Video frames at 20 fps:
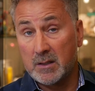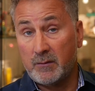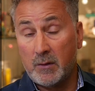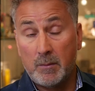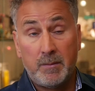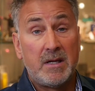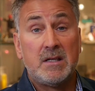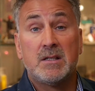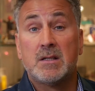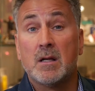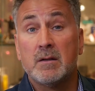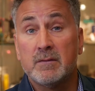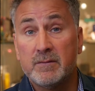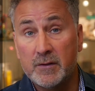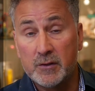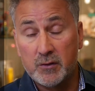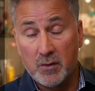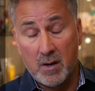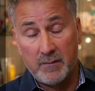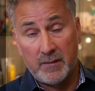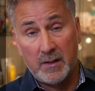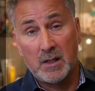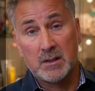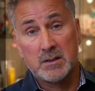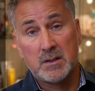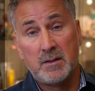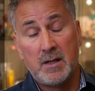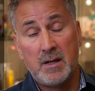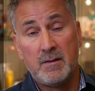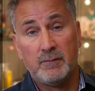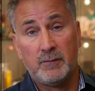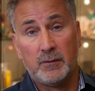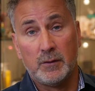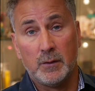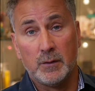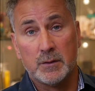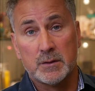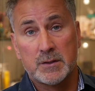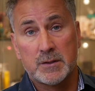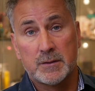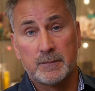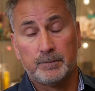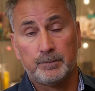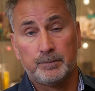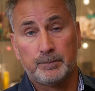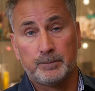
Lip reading: Have you been done for driving under the influence?